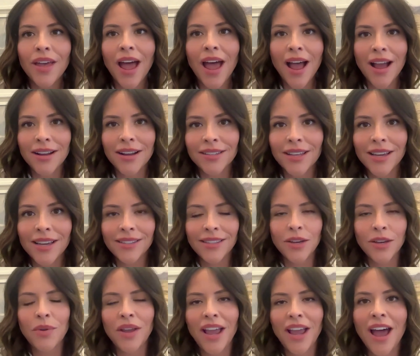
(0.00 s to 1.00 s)
the access
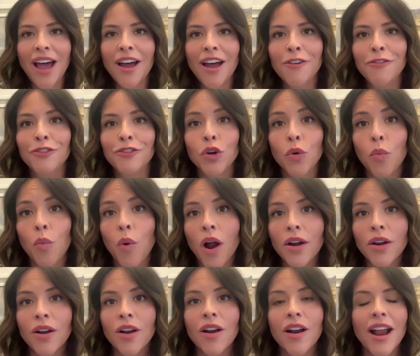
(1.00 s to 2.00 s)
that we have to
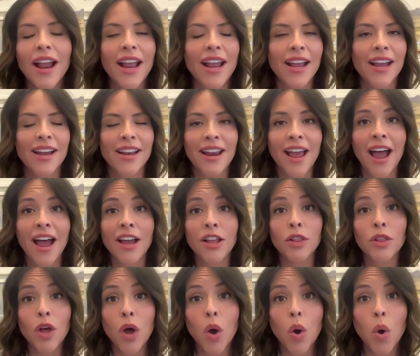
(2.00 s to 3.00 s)
water and at
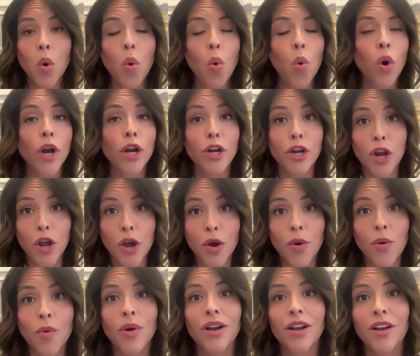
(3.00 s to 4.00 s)
low or
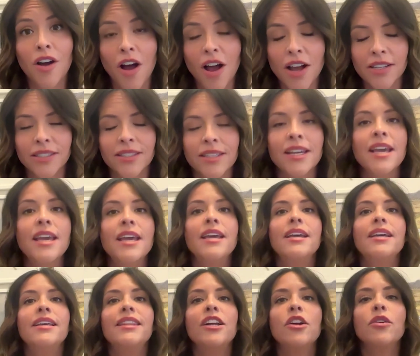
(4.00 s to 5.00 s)
no cost.
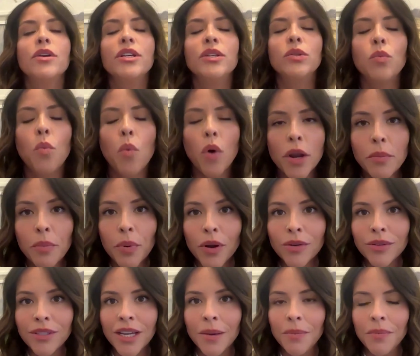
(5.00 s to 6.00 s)
There is one
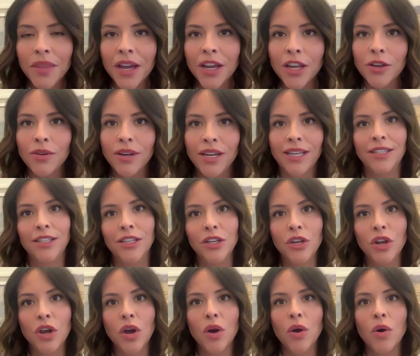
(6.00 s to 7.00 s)
pro tip that you need to
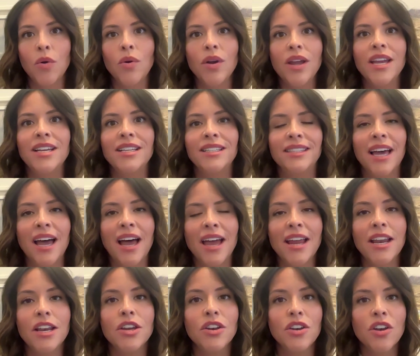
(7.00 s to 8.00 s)
know is
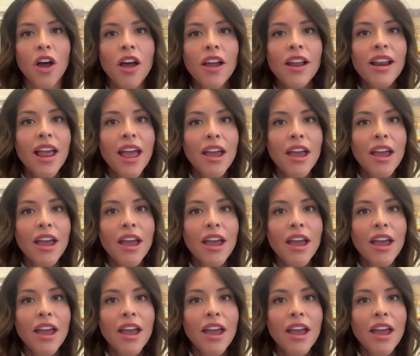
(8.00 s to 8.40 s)
that not